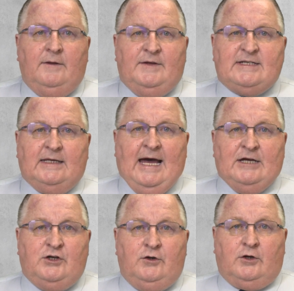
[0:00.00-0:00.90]
This
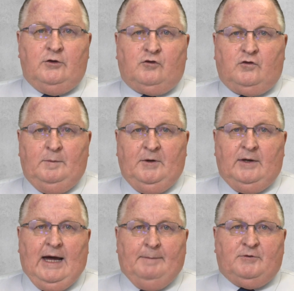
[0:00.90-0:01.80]
allows you to
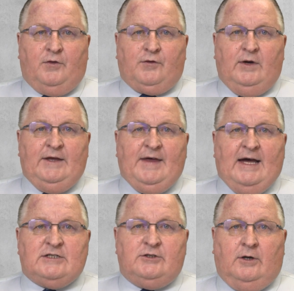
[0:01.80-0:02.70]
contribute up to
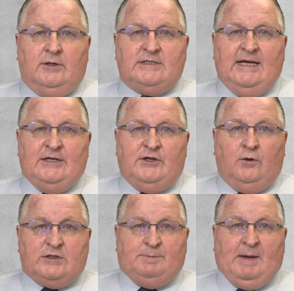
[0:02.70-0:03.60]
$3,000 into
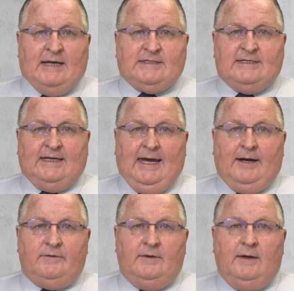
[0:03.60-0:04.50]
your spouse's
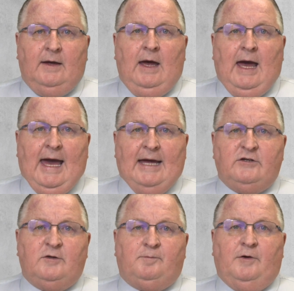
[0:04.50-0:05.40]
account,
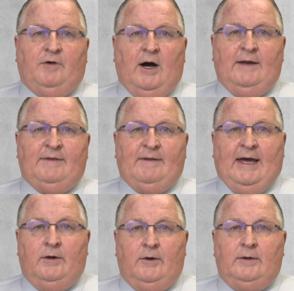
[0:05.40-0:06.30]
and provided that
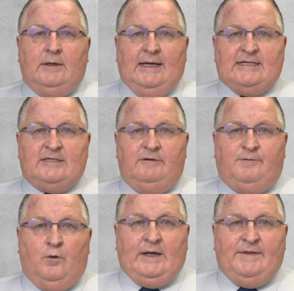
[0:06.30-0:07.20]
they earn less than
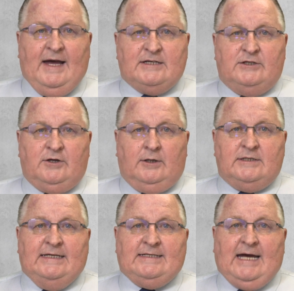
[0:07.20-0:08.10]

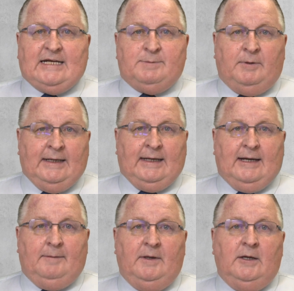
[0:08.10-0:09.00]
$40,000 in taxable
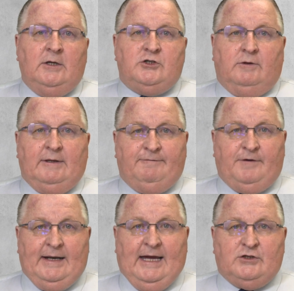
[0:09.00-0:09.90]
income during the
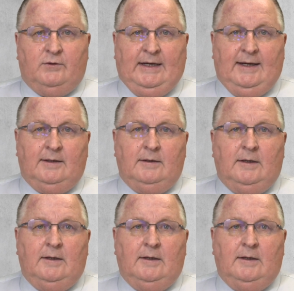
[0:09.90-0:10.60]
financial year,